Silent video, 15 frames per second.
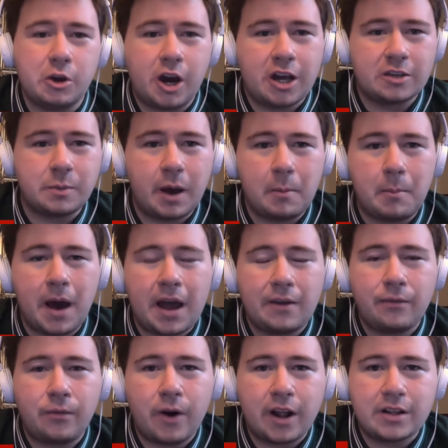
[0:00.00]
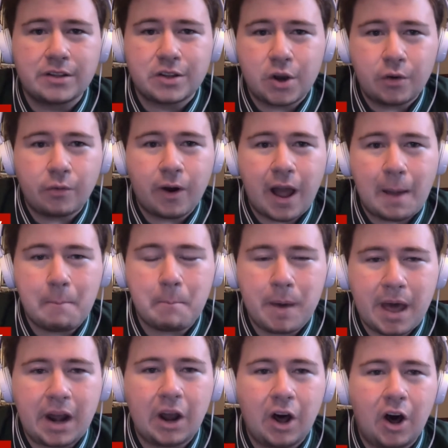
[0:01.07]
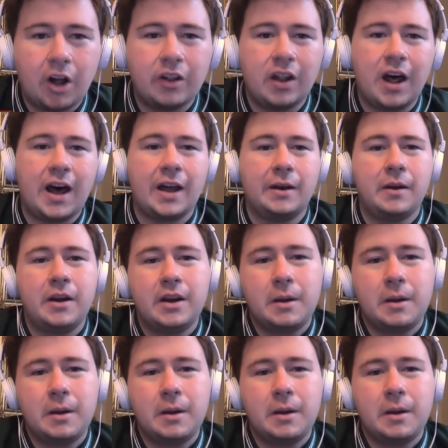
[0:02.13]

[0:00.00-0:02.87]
guys about my friends over at Bet Online.